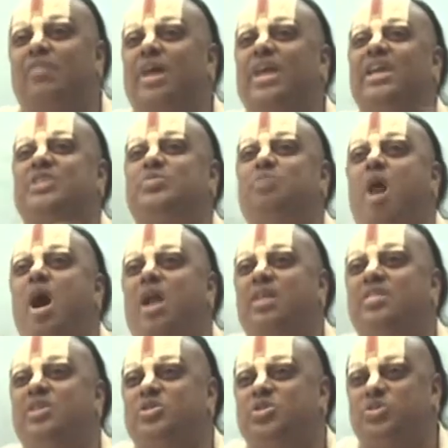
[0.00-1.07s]
like various
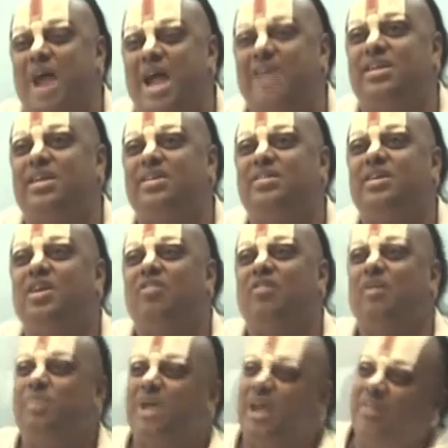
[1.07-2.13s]
bars in the
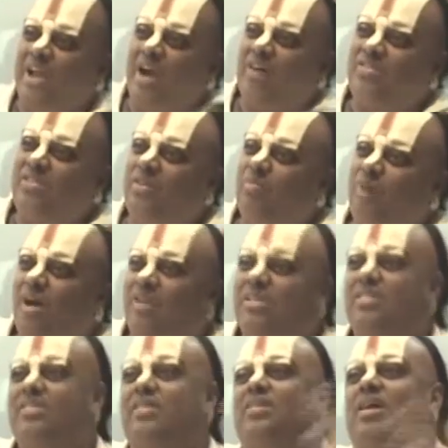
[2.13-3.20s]
societies, will be having
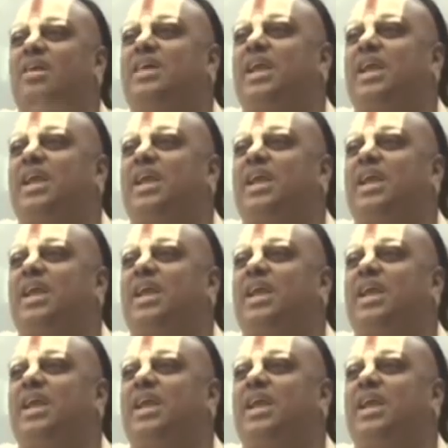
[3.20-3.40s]
oxygen bars.